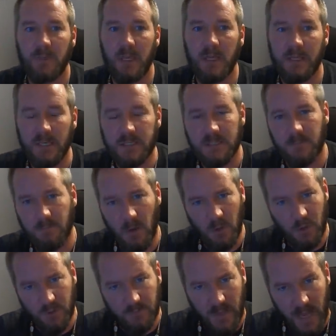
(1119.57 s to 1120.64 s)
it gets a
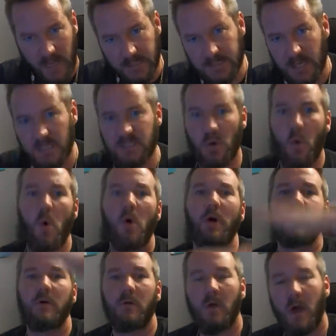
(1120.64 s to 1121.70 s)
bunch of excess
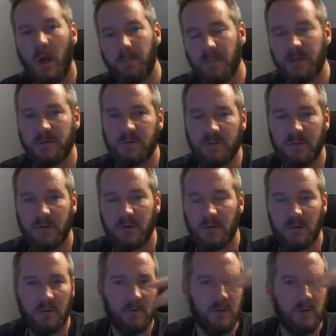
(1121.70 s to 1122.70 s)
oil up into the